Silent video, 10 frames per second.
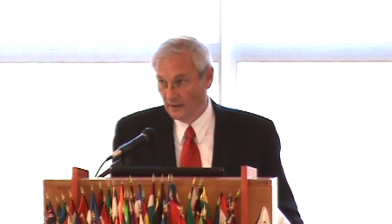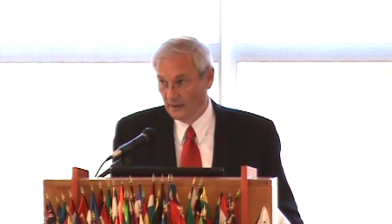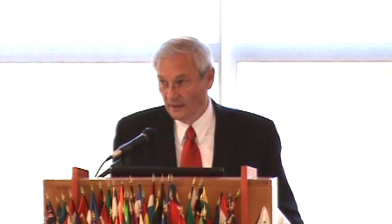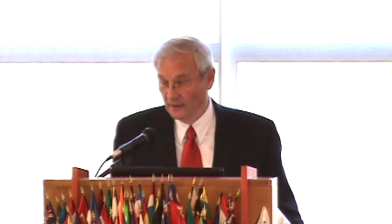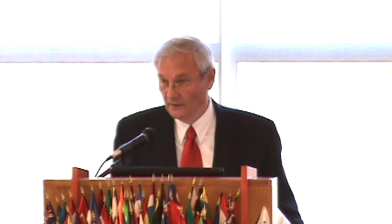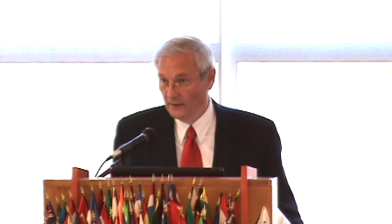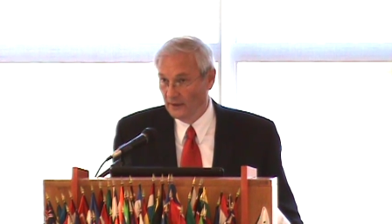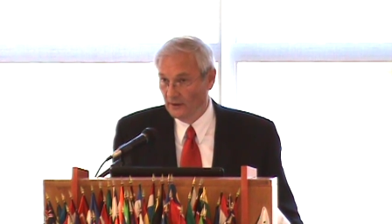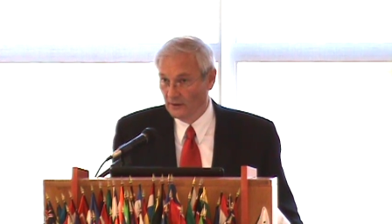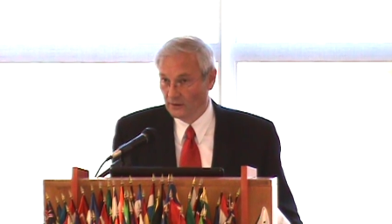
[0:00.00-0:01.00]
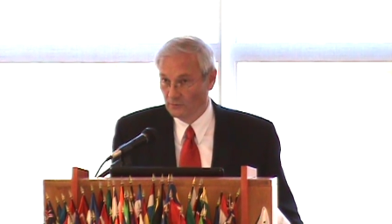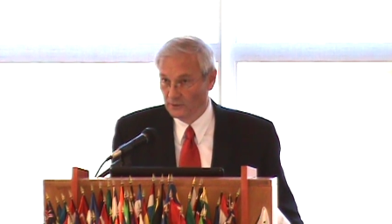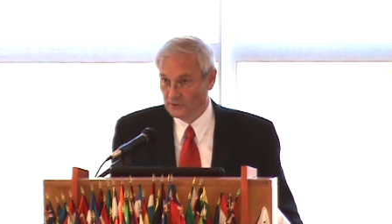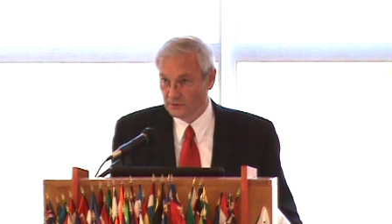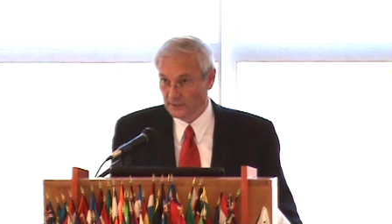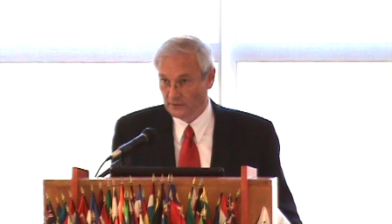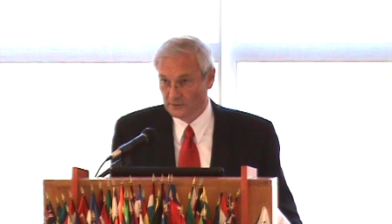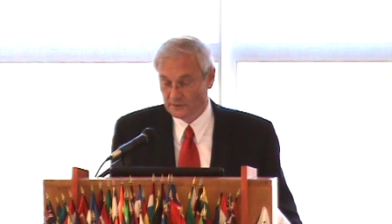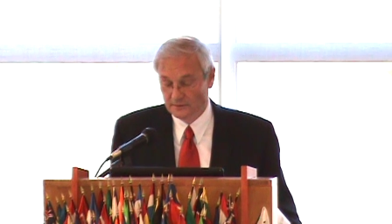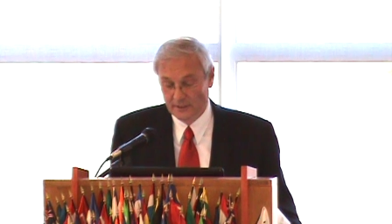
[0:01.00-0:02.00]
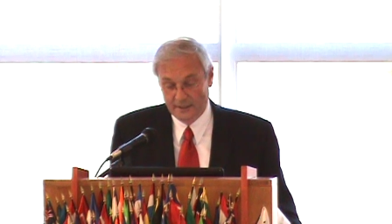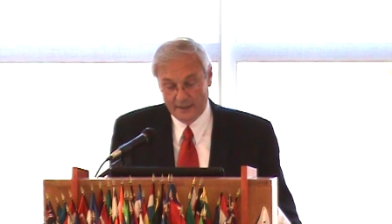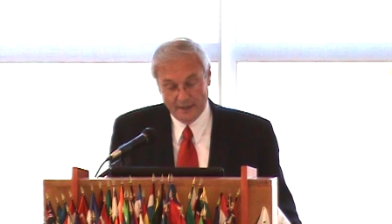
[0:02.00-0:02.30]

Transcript: Uh, and they are real sticklers.